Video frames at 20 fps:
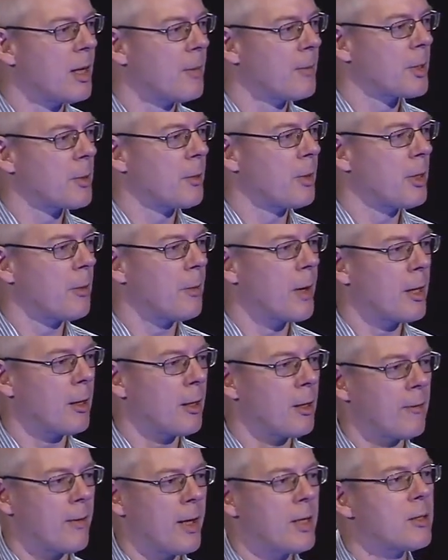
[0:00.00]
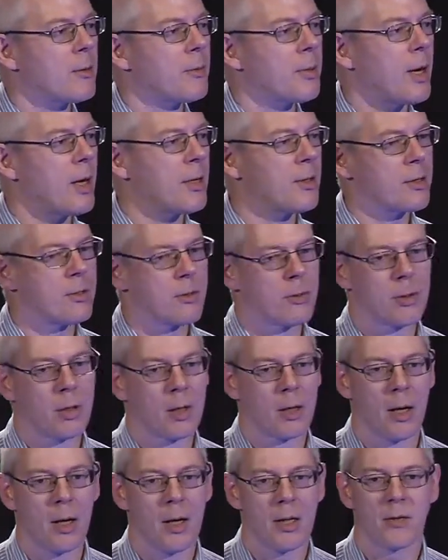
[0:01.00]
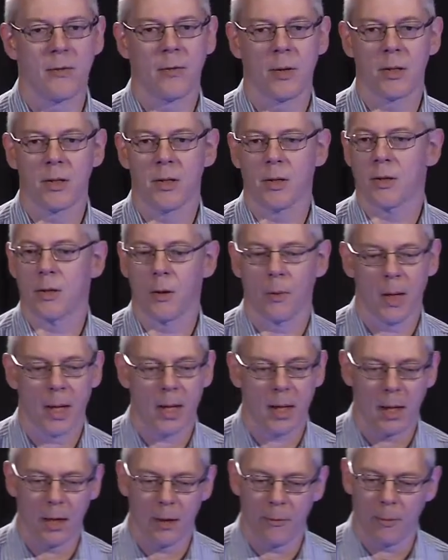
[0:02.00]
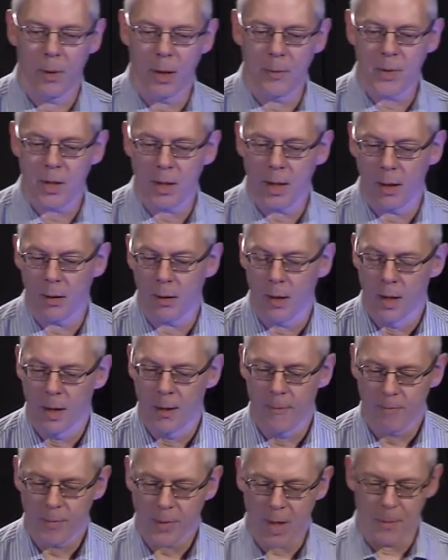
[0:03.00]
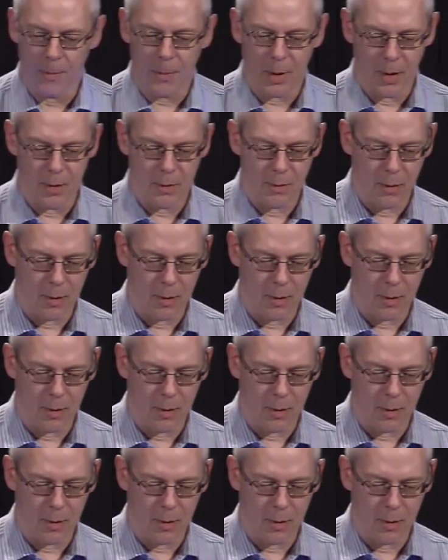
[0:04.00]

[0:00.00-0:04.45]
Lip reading: between the way a lot of enterprises are organized versus the way kind of web-scale companies are